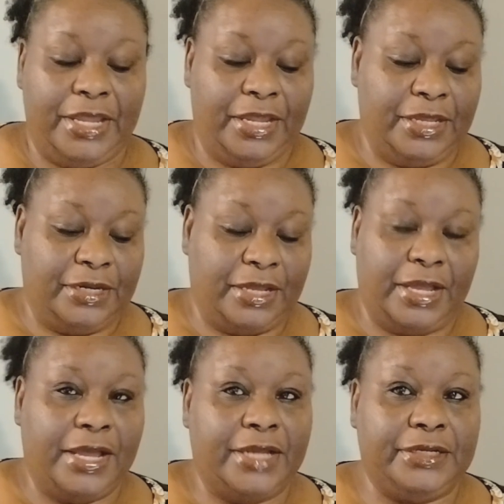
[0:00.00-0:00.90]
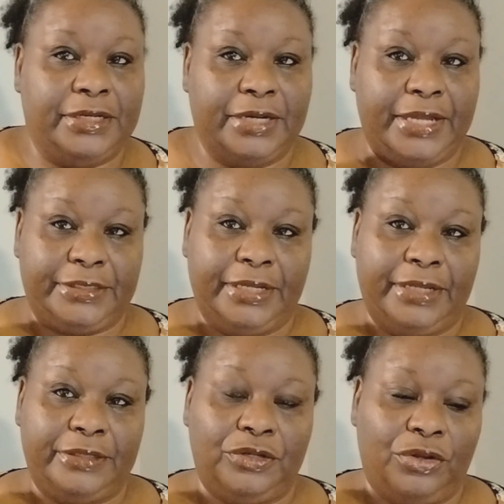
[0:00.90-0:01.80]
And I didn't like
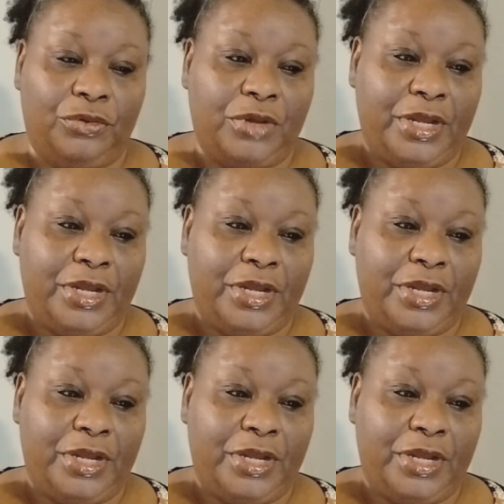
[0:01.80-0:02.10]
that, you know.